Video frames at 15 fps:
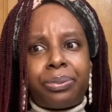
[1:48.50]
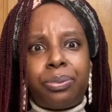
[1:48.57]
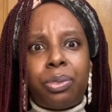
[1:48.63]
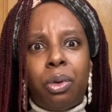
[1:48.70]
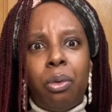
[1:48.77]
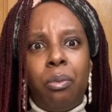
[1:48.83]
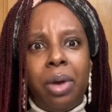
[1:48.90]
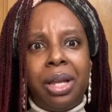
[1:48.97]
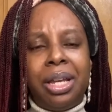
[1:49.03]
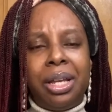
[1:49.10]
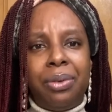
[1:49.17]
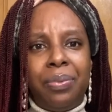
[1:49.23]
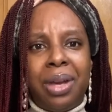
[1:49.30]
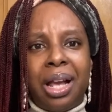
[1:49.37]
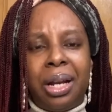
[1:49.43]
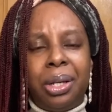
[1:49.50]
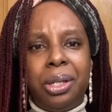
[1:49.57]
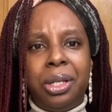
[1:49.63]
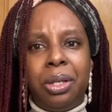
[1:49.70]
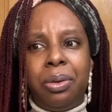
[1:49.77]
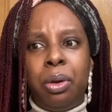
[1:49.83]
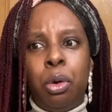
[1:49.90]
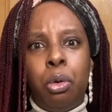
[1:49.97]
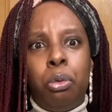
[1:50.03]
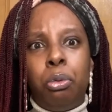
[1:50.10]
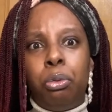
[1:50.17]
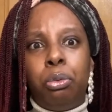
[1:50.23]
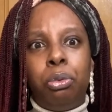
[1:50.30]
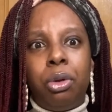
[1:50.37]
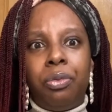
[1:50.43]
when in reality
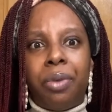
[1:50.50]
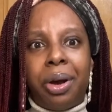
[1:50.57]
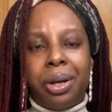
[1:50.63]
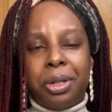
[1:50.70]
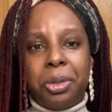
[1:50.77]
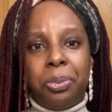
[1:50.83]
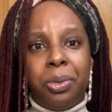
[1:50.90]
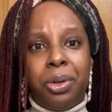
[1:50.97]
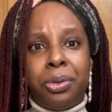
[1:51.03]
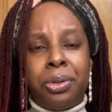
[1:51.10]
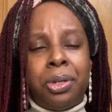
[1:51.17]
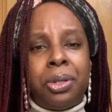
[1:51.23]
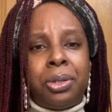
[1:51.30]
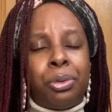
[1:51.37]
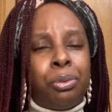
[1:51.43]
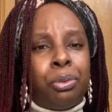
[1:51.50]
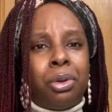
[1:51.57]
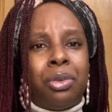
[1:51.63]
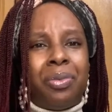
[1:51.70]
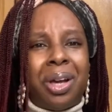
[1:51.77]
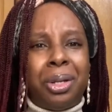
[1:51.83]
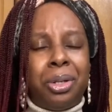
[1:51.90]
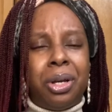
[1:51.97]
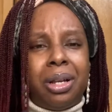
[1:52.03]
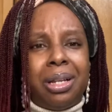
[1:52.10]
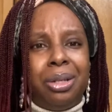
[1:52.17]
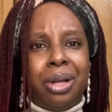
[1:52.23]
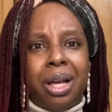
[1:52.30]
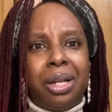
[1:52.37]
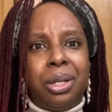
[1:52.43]
all of our experiences and all of our ch
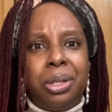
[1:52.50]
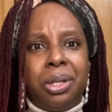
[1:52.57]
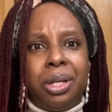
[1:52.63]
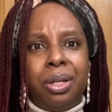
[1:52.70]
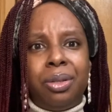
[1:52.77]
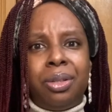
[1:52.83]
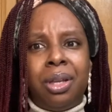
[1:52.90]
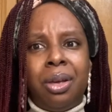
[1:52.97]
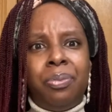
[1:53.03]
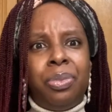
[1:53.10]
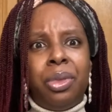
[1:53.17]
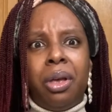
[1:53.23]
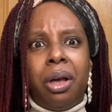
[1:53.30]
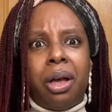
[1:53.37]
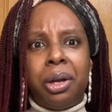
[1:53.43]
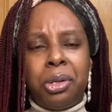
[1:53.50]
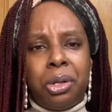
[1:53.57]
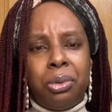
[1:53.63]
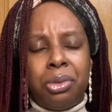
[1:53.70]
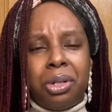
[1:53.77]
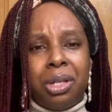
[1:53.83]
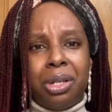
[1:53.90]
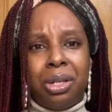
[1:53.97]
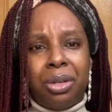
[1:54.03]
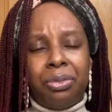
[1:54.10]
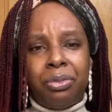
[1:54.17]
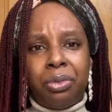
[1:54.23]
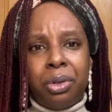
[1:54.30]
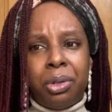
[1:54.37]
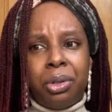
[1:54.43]
challenges are totally
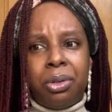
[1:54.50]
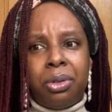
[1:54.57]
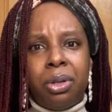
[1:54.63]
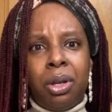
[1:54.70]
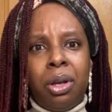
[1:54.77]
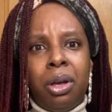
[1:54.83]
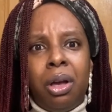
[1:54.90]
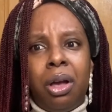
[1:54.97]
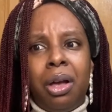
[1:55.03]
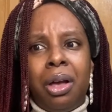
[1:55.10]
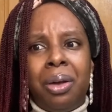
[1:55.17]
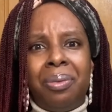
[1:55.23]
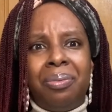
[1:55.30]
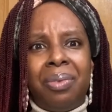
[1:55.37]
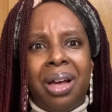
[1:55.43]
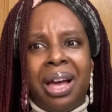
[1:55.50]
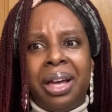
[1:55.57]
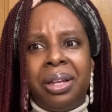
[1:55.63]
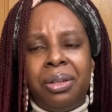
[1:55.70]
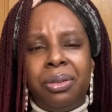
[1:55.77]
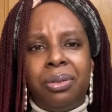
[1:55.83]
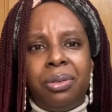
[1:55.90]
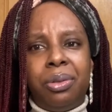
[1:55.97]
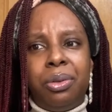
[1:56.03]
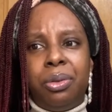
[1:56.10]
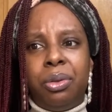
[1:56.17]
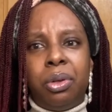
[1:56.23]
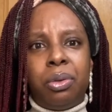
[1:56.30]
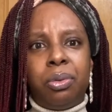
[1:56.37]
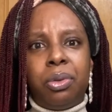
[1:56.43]
different um, and you
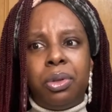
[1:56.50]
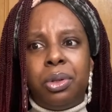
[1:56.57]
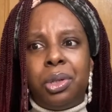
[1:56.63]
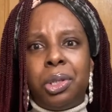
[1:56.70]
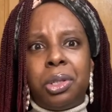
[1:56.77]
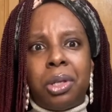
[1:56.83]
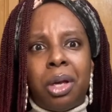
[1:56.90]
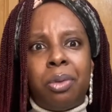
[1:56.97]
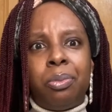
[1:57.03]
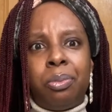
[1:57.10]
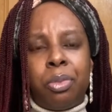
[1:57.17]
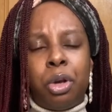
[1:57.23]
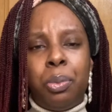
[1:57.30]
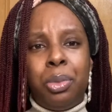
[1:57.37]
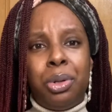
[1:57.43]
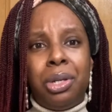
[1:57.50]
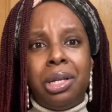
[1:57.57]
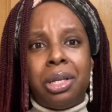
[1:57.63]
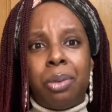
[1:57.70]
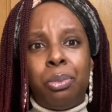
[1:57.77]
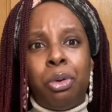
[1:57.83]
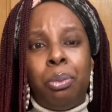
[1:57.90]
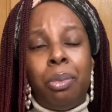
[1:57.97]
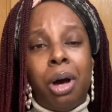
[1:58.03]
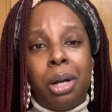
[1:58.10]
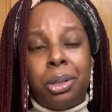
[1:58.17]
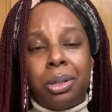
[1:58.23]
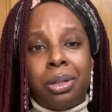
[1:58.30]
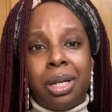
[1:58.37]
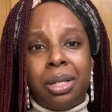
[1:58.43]
know some communities are more
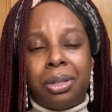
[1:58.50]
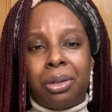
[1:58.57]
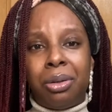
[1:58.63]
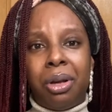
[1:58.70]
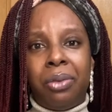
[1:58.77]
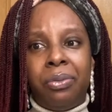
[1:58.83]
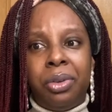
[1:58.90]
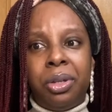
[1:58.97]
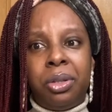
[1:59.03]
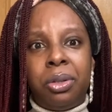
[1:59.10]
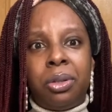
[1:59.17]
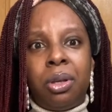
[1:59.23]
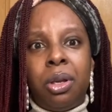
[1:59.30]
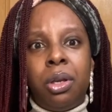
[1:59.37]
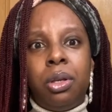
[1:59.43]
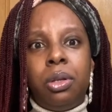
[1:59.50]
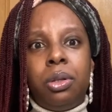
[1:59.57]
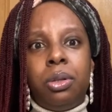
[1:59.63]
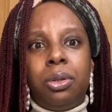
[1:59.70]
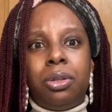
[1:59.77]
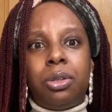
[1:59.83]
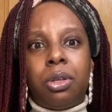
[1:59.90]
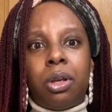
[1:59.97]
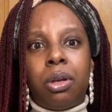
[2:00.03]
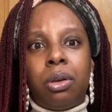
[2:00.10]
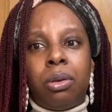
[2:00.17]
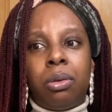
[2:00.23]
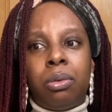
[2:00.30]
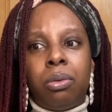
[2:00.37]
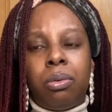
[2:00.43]
marginalized than others
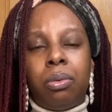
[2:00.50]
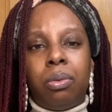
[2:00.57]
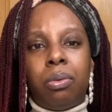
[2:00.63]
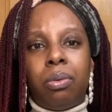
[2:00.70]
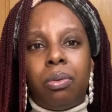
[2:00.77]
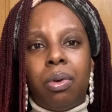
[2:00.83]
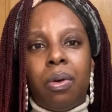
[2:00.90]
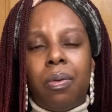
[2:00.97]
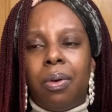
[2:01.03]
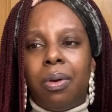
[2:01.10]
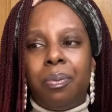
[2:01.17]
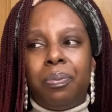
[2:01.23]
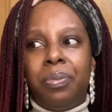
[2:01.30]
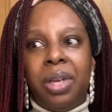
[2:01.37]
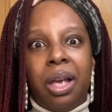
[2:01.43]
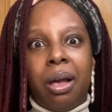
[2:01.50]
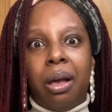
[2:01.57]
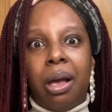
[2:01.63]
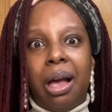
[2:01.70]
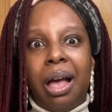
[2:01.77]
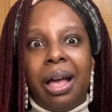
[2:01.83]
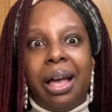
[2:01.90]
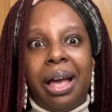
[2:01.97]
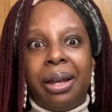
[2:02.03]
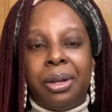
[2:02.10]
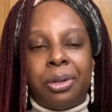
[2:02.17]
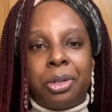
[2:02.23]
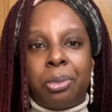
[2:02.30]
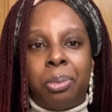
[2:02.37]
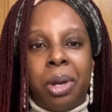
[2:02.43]
so yeah and
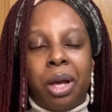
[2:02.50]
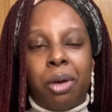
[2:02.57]
as a black